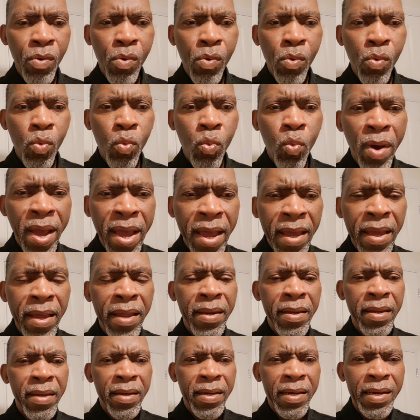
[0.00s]

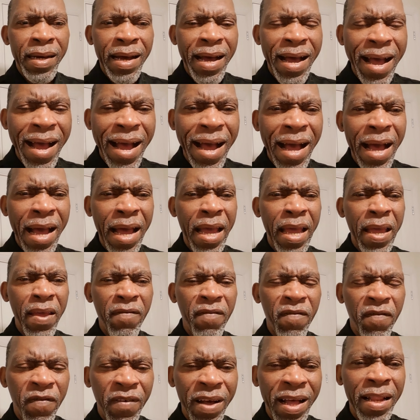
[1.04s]
When a high
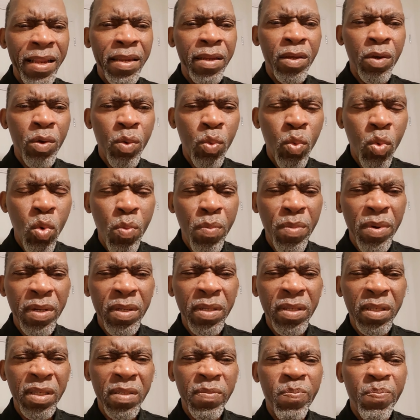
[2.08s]
value
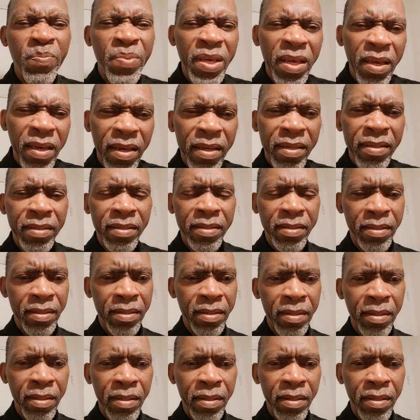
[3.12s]
woman speaks,